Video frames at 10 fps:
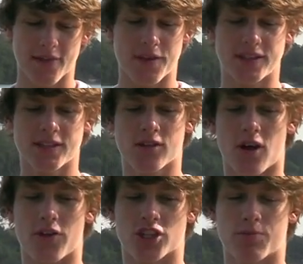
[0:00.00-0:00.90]
this is
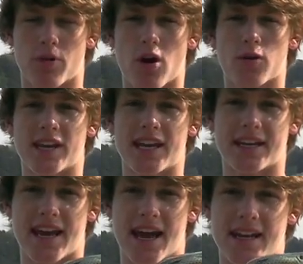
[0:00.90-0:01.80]
called the Spro
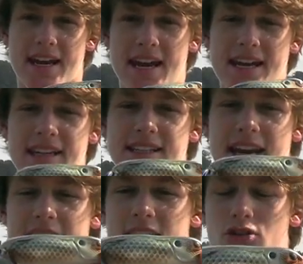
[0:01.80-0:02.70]
King Daddy. It's a
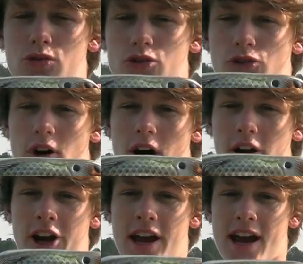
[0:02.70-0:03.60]
huge
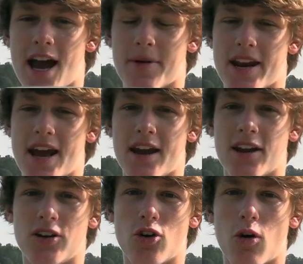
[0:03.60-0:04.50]
frog. I mean,
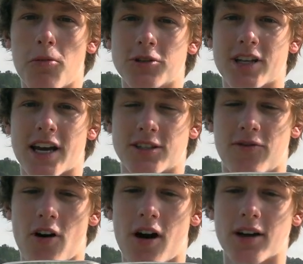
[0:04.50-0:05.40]
normal sized
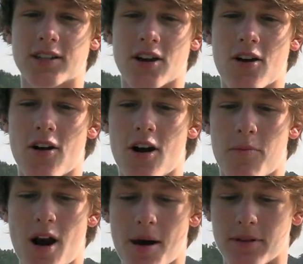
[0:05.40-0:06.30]
frogs are
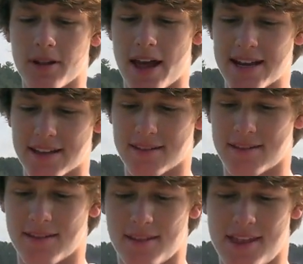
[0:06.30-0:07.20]
probably like
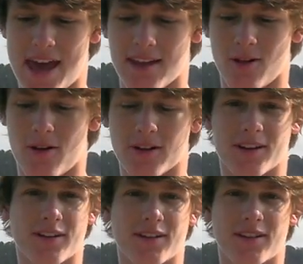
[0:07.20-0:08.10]
that long.
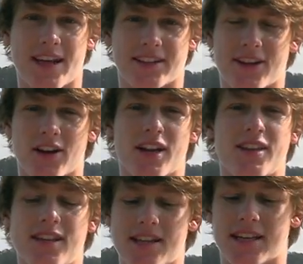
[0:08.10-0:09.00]
Like there,
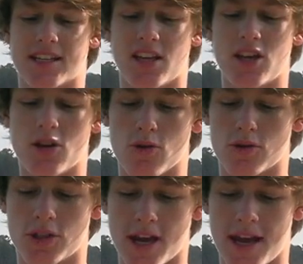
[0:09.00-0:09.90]
this thing is
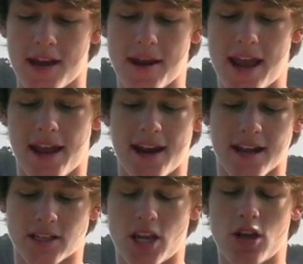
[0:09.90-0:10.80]
huge, and it
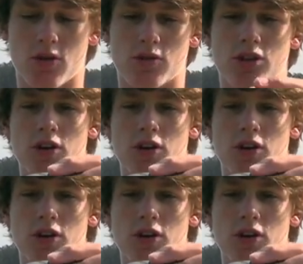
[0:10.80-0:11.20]
has huge